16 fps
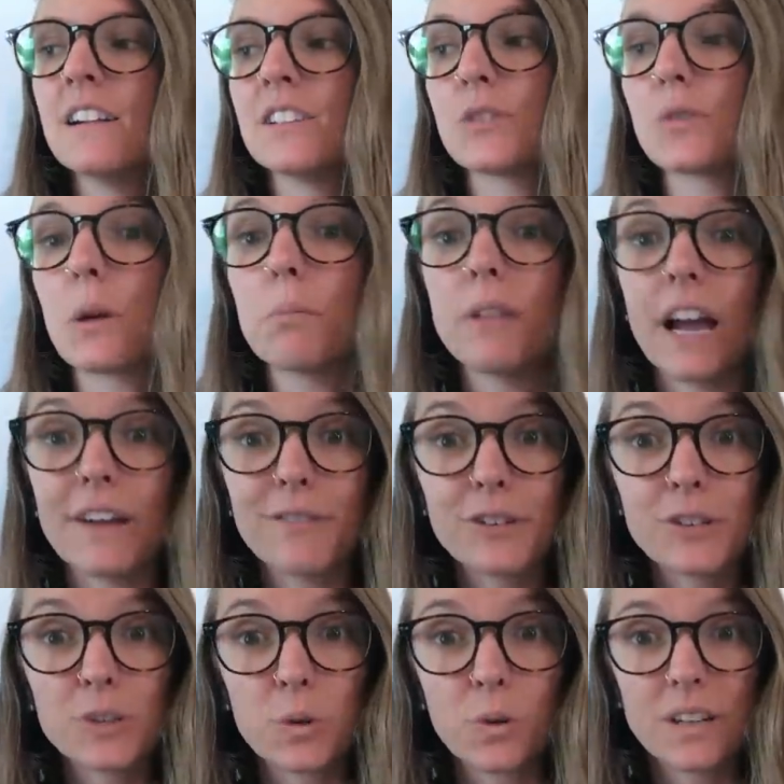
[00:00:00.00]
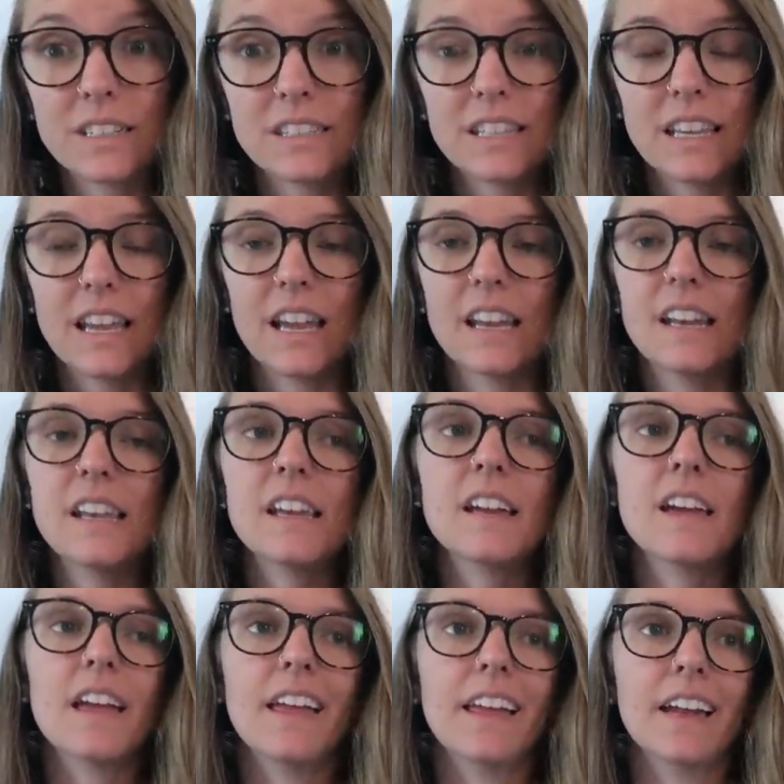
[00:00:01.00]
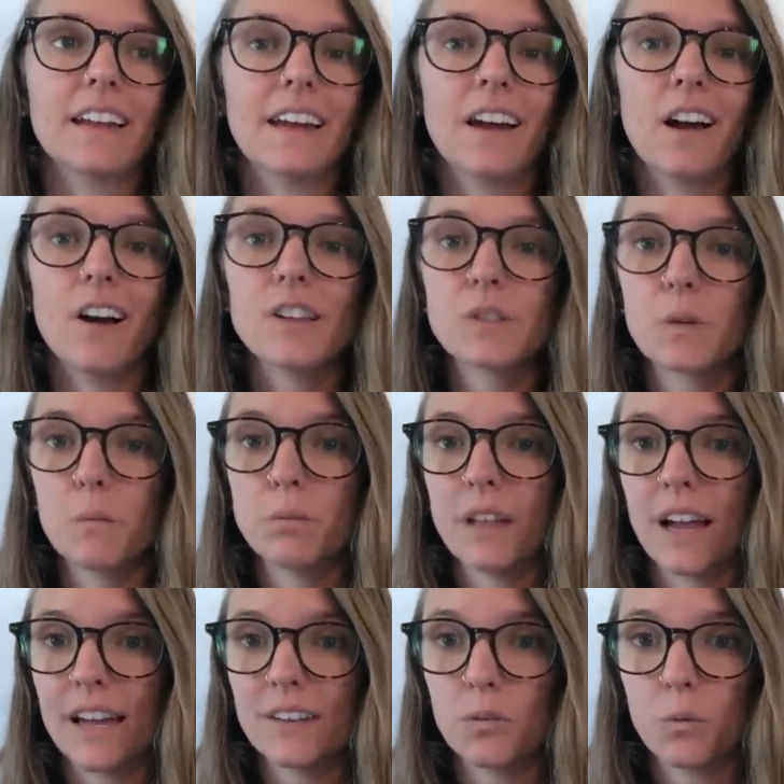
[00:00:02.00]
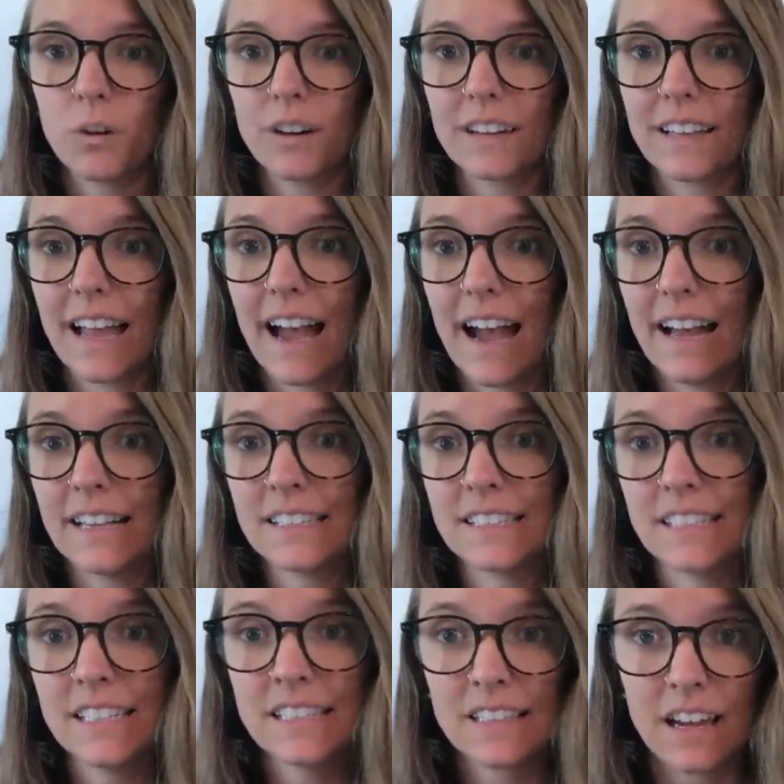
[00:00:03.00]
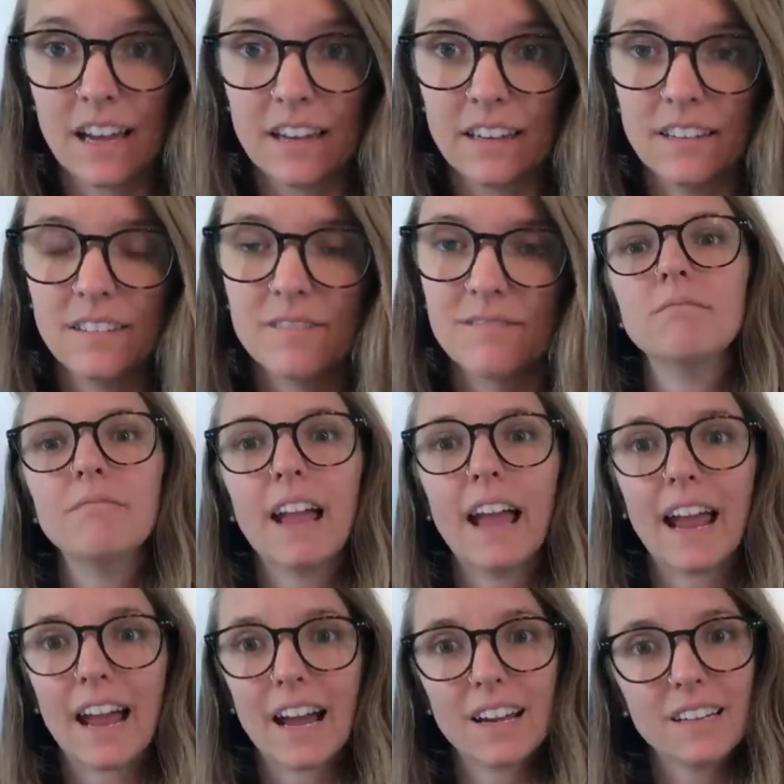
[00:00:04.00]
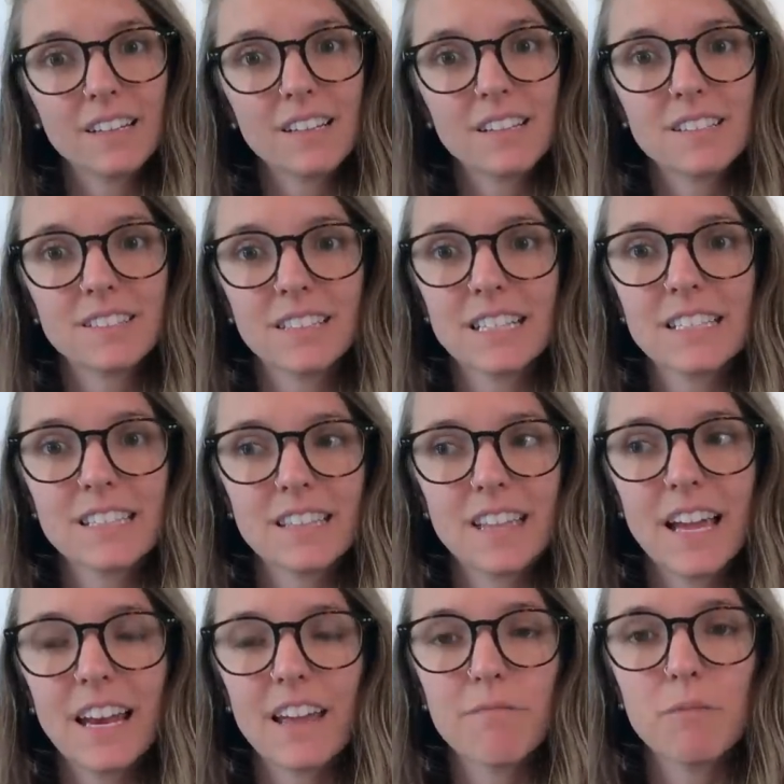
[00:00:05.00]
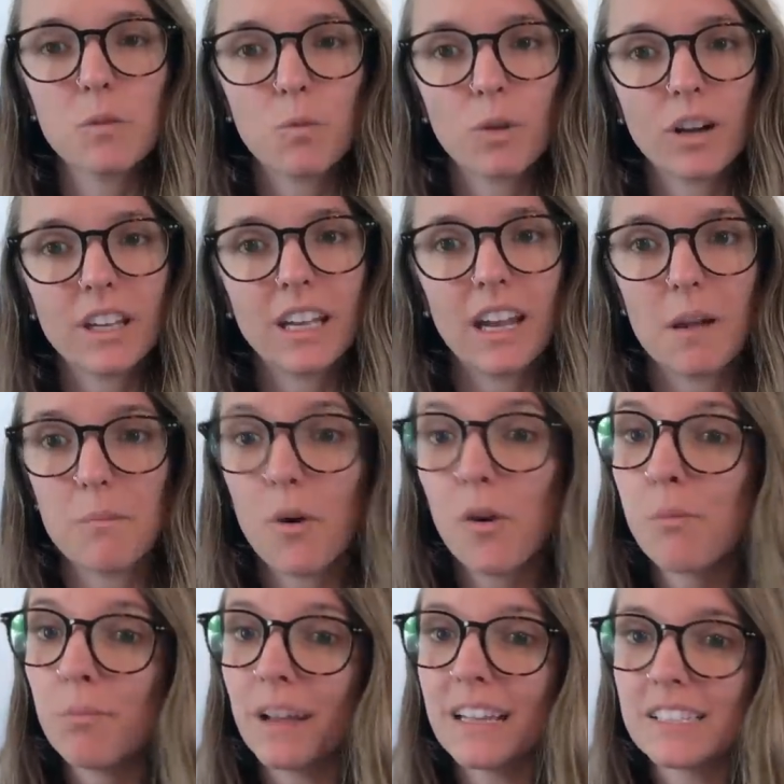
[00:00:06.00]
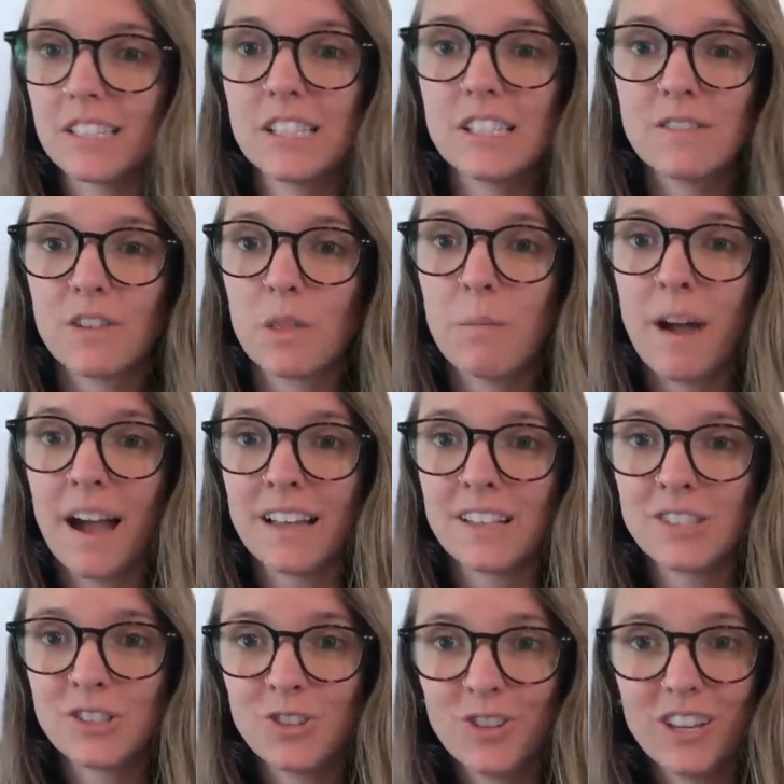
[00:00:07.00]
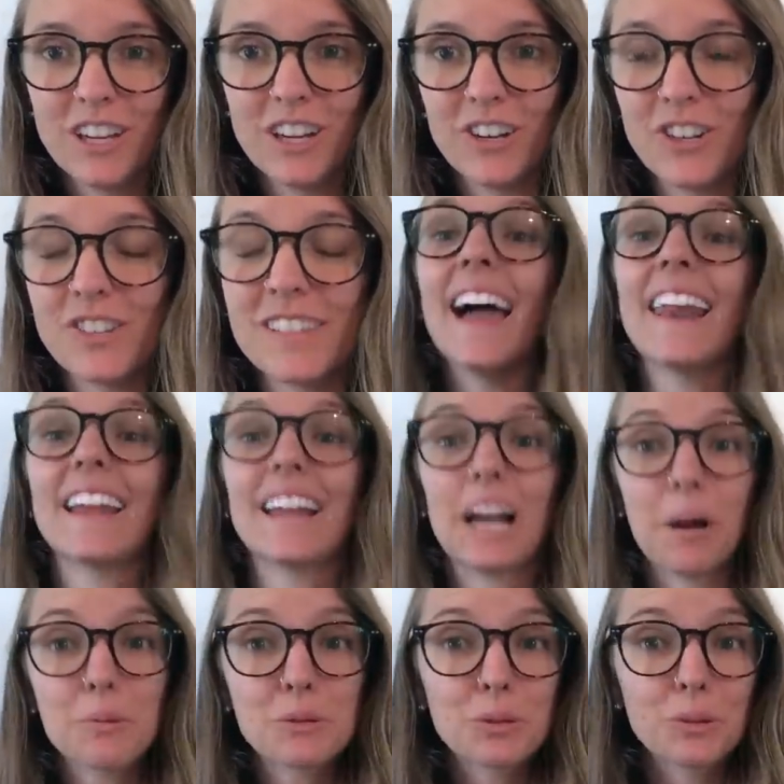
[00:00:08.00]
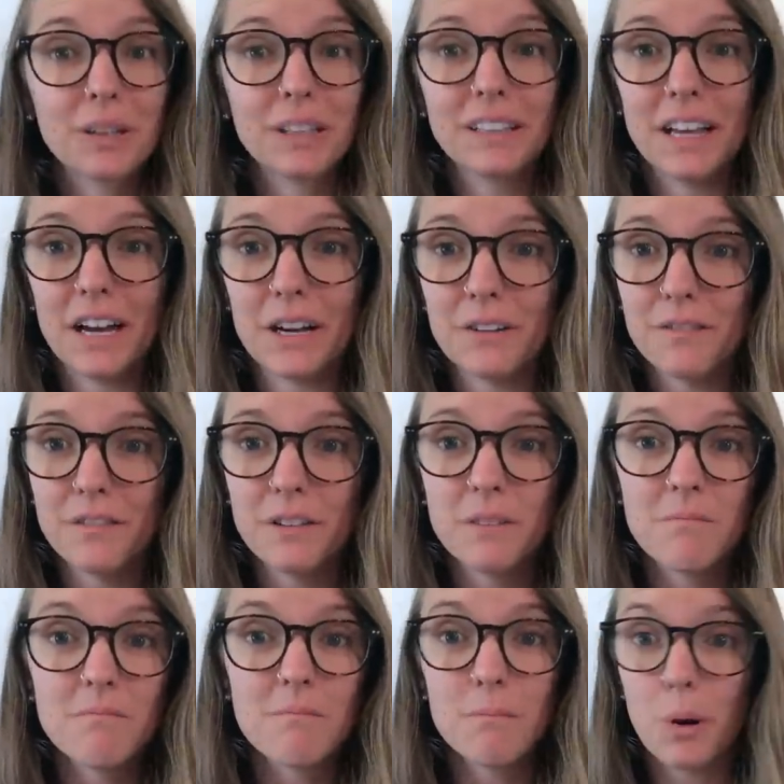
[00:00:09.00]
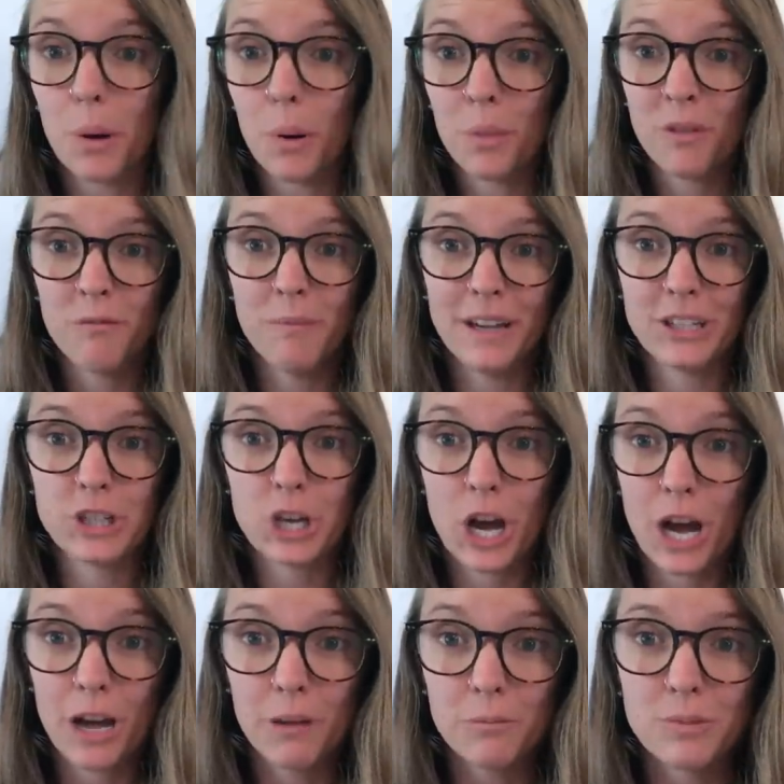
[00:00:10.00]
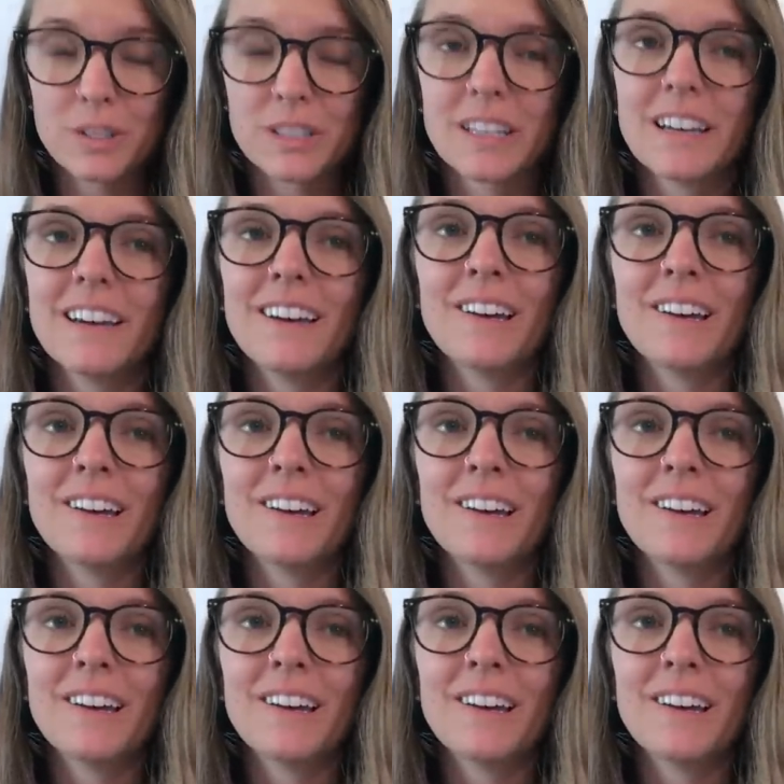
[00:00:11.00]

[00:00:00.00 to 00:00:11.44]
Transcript: So I applied for Sorenson and I also applied to work at CSUN. And since then I've been working at both places for the past two years and I absolutely love both of my jobs.